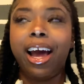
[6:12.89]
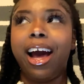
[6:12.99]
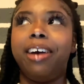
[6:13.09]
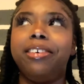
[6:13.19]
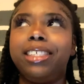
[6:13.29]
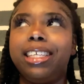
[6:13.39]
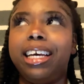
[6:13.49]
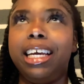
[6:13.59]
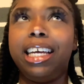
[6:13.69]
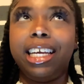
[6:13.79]
i was
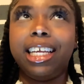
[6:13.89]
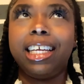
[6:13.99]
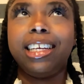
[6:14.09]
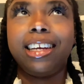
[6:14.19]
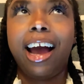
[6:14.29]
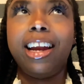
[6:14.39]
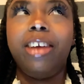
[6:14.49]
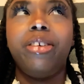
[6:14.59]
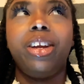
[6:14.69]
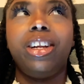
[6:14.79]
like not
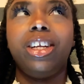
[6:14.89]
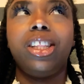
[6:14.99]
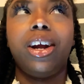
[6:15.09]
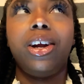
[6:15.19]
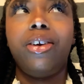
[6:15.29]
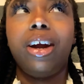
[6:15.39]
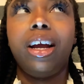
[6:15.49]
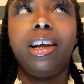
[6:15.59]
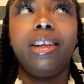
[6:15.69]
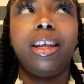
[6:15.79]
even in the third
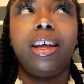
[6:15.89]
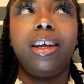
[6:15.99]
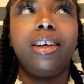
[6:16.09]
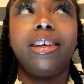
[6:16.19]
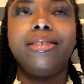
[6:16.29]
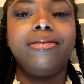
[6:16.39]
grade like